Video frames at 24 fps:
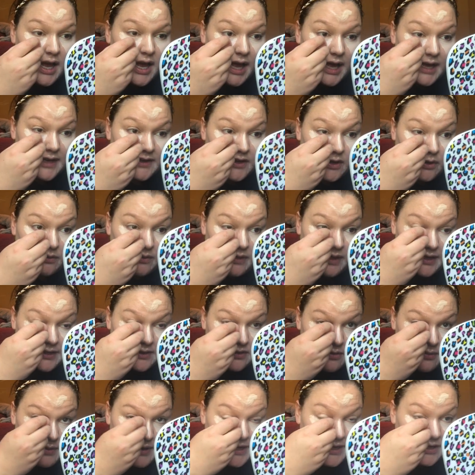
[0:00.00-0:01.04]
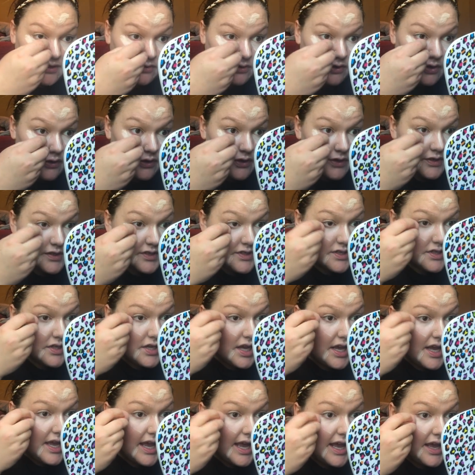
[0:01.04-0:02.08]
I don't like the way it looks
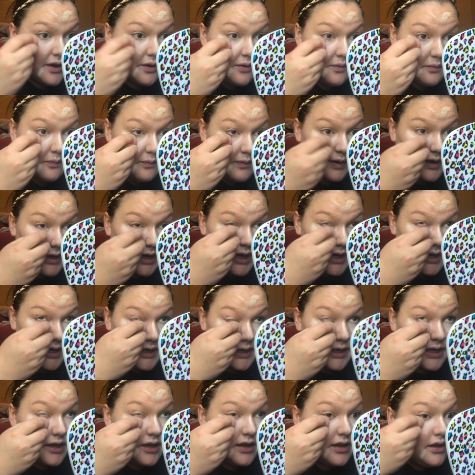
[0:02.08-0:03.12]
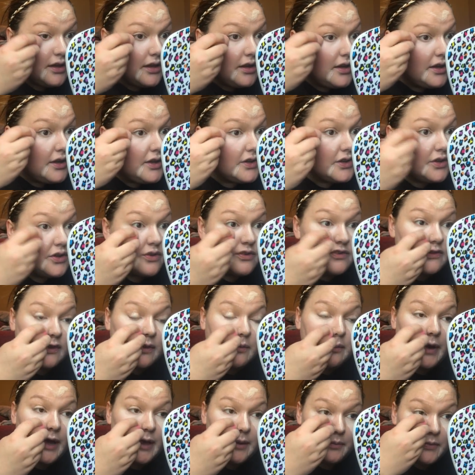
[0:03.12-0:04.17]
when I use a
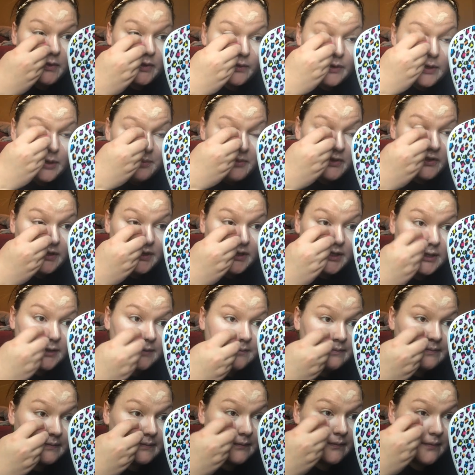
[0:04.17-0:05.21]
wet beauty blender.